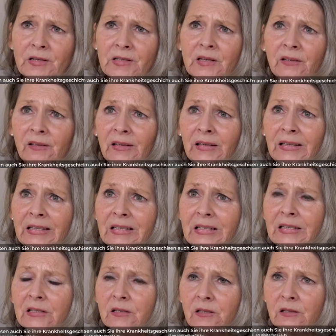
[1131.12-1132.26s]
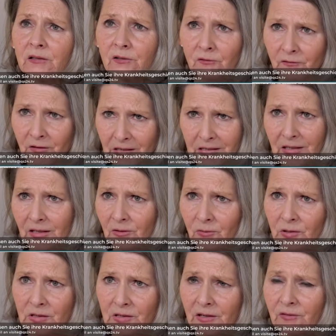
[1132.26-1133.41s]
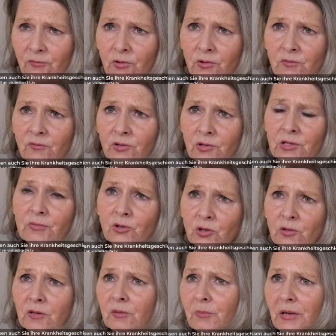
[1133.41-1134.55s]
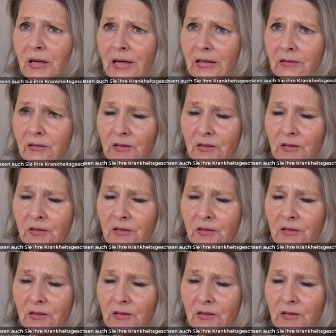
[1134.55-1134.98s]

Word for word: And if it's not water soluble, it is temporarily stored